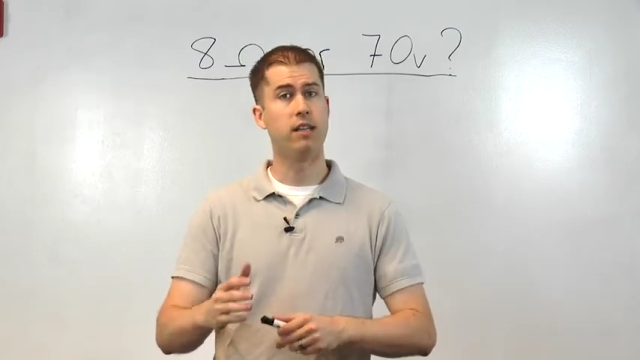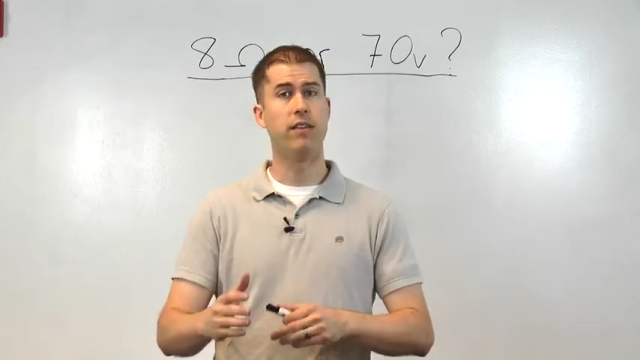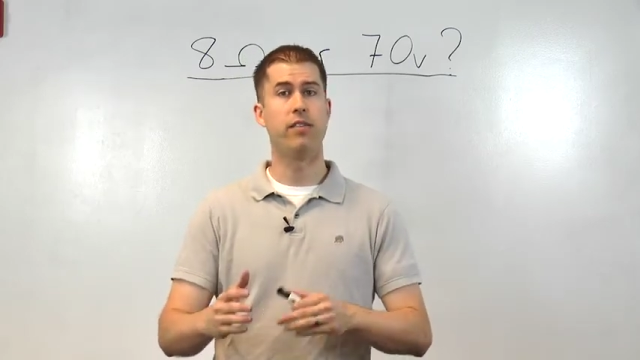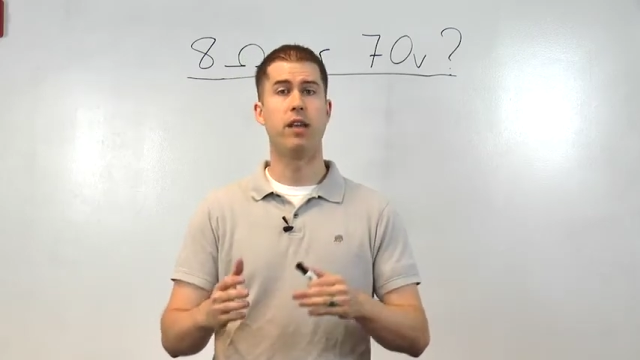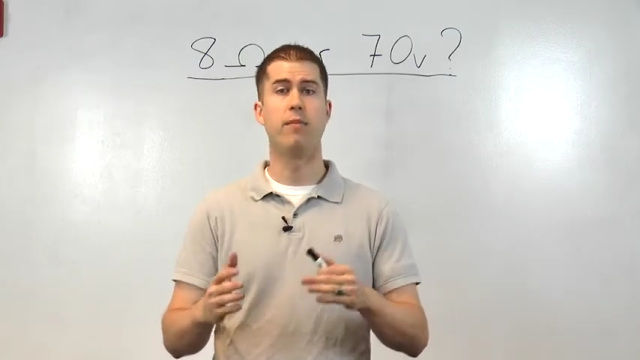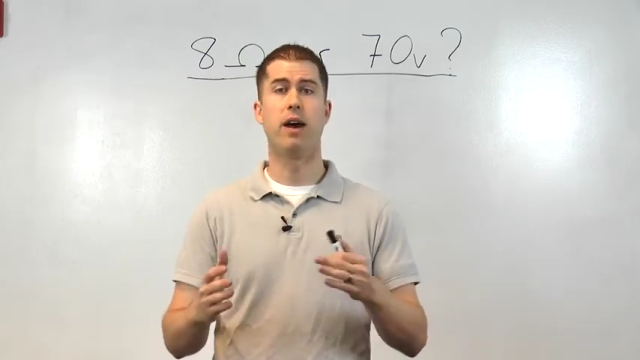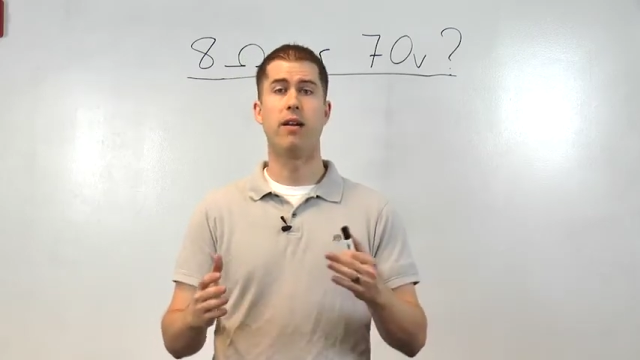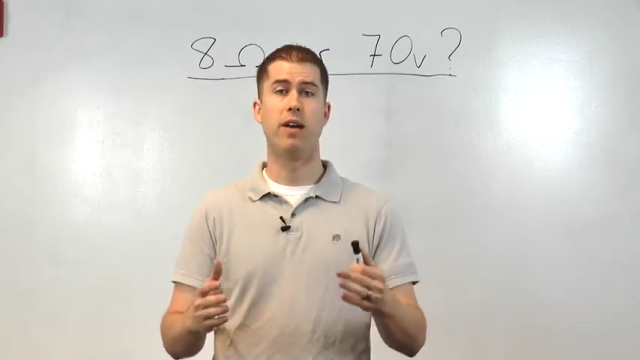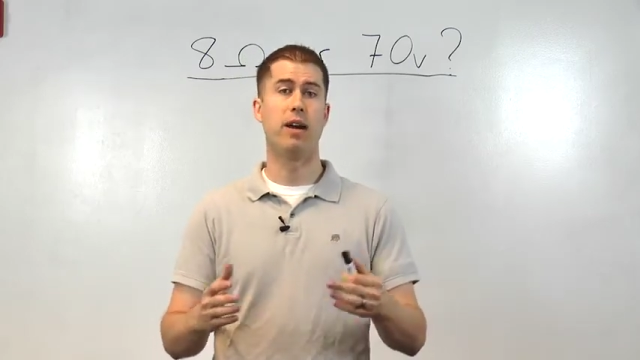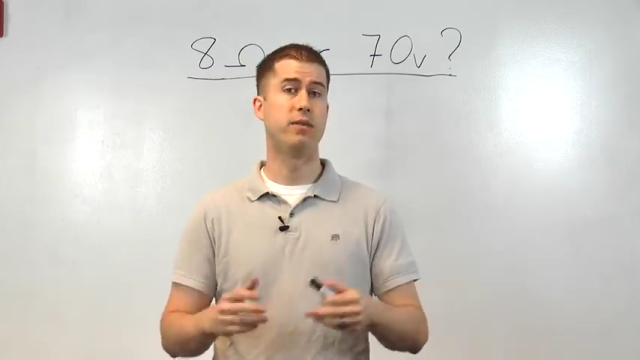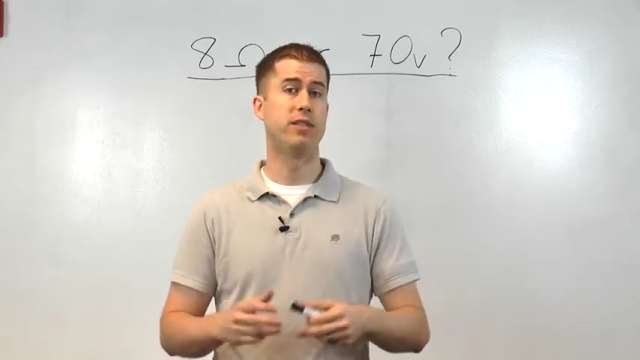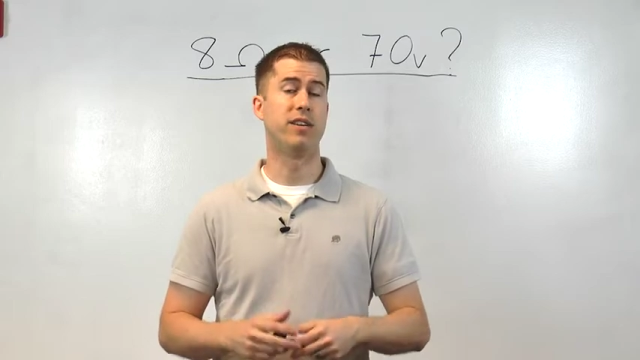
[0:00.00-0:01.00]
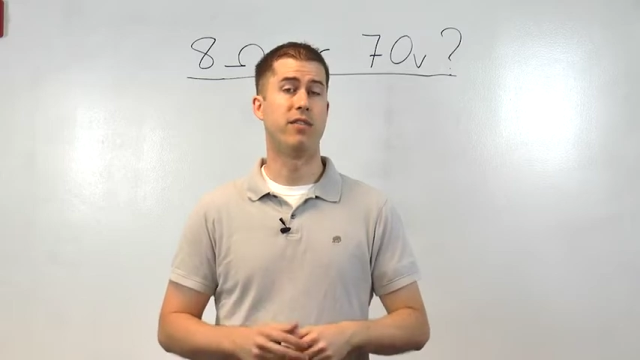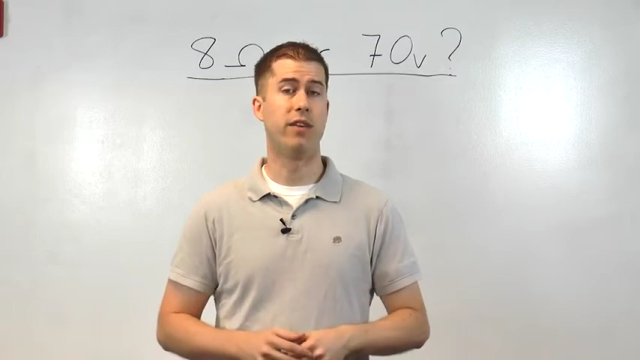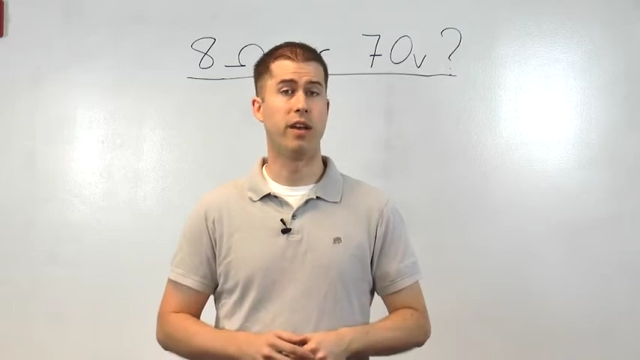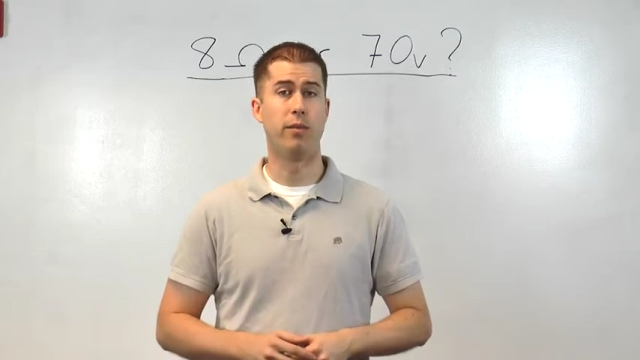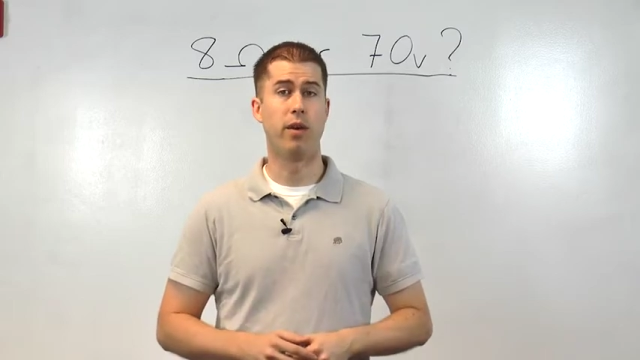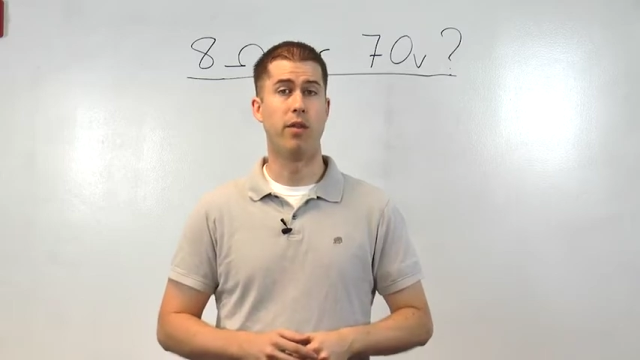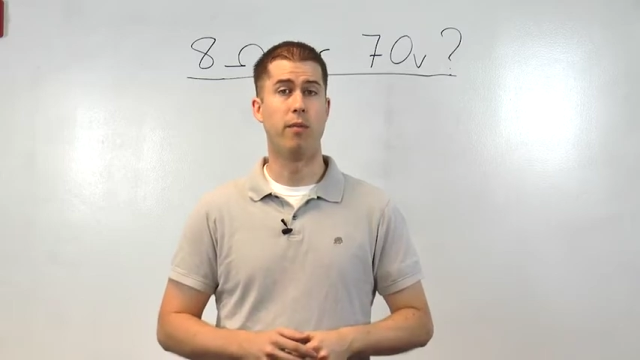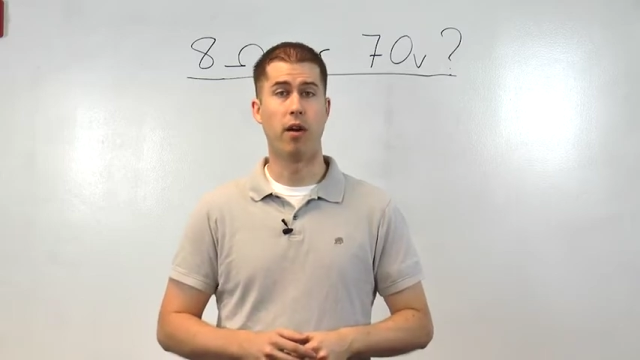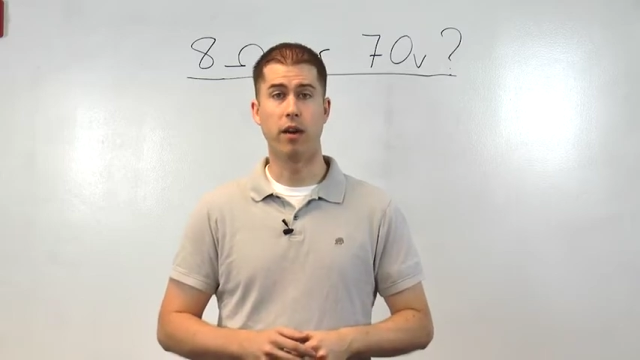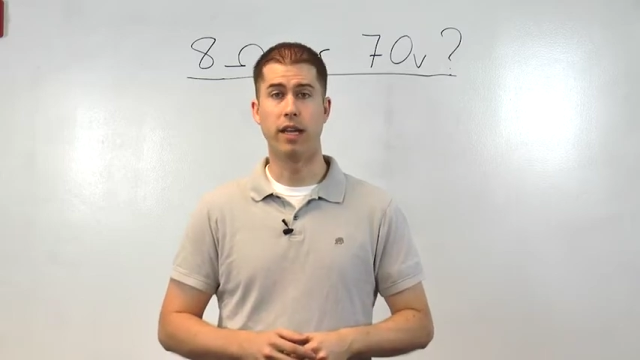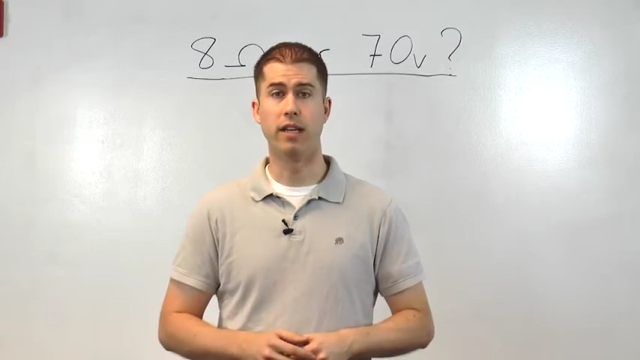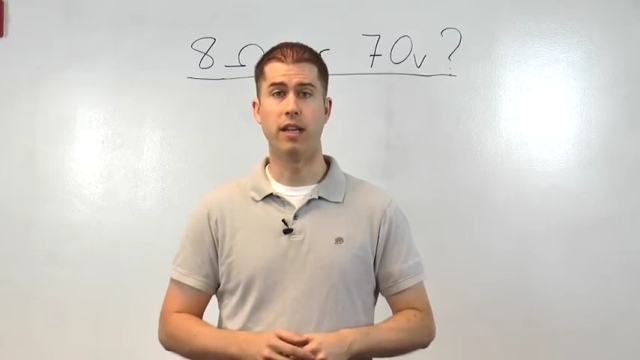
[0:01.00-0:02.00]
given the amount of options that are available on the
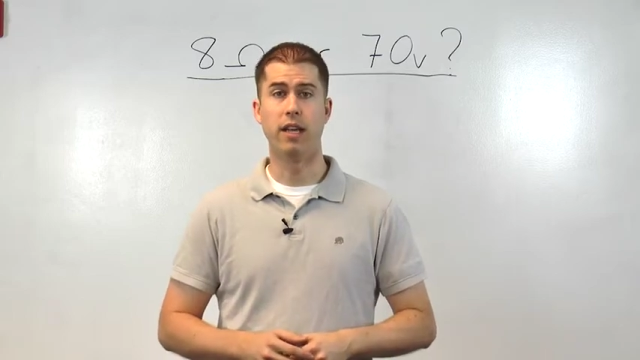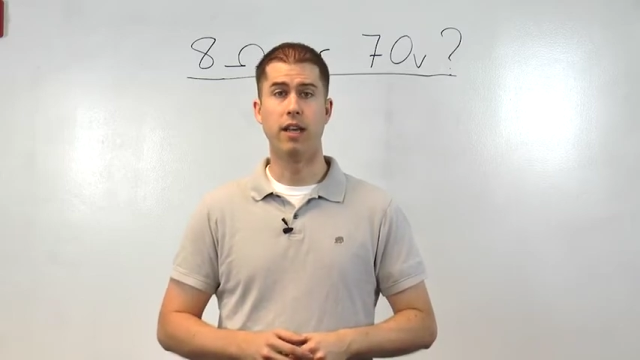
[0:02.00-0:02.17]
market,